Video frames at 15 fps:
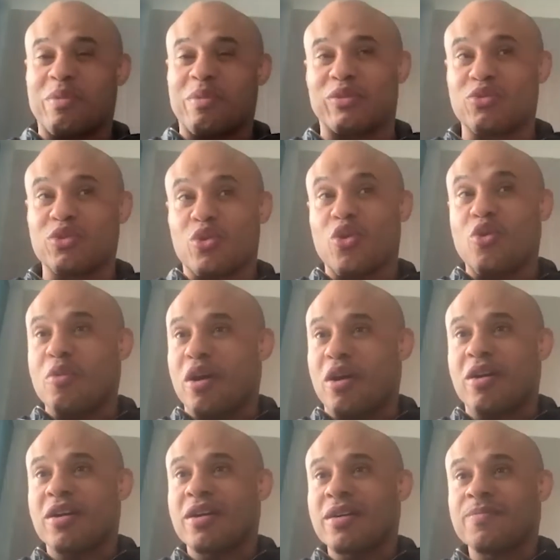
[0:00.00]
But with Umar,
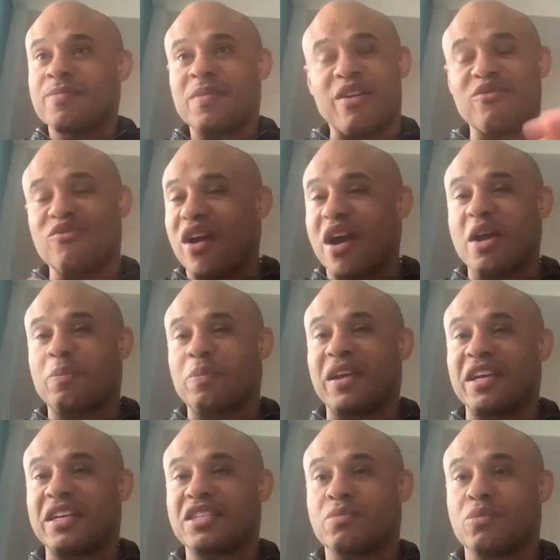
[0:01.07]
I'm very
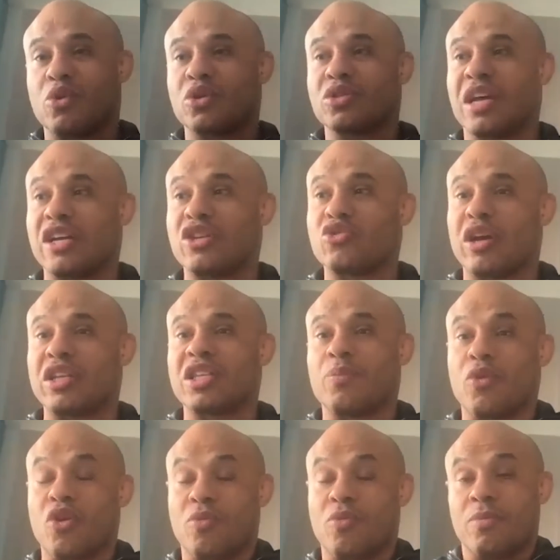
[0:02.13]
pleased because they tried to
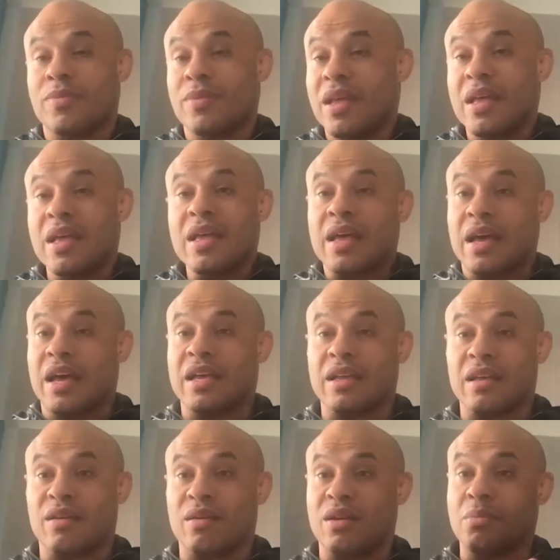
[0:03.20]
put him in
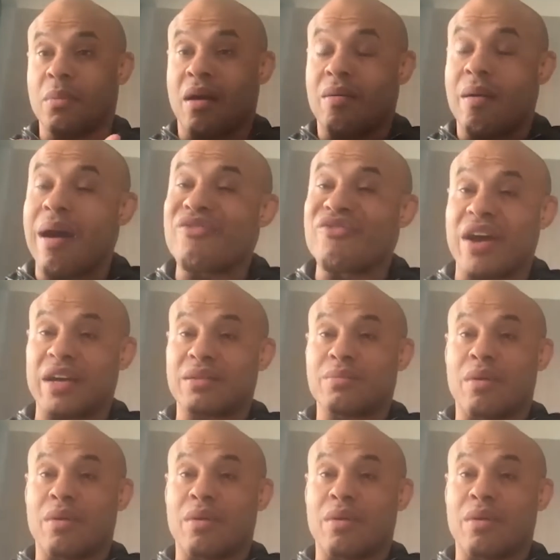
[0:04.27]
Marab fight.